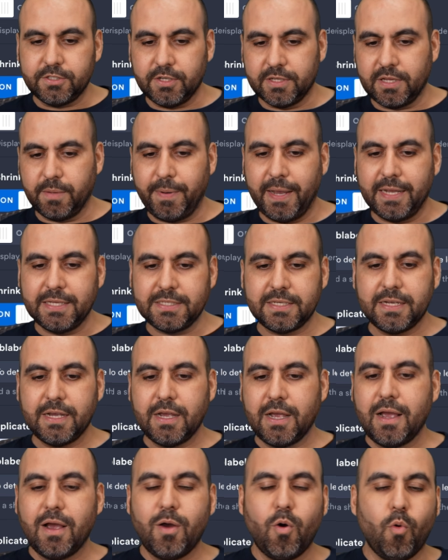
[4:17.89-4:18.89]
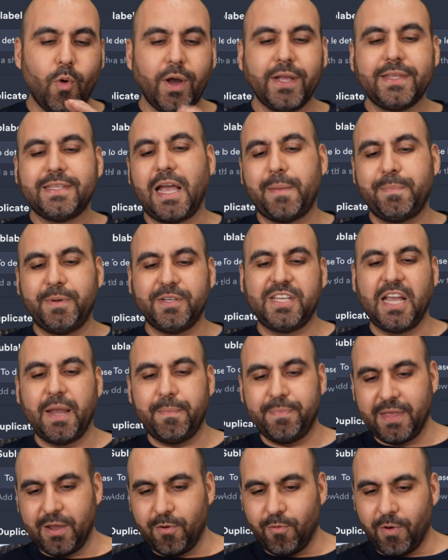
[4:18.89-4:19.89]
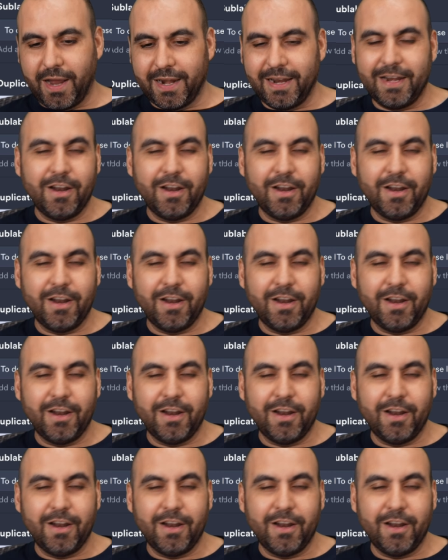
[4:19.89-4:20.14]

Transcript: So it depends what type of shape they want.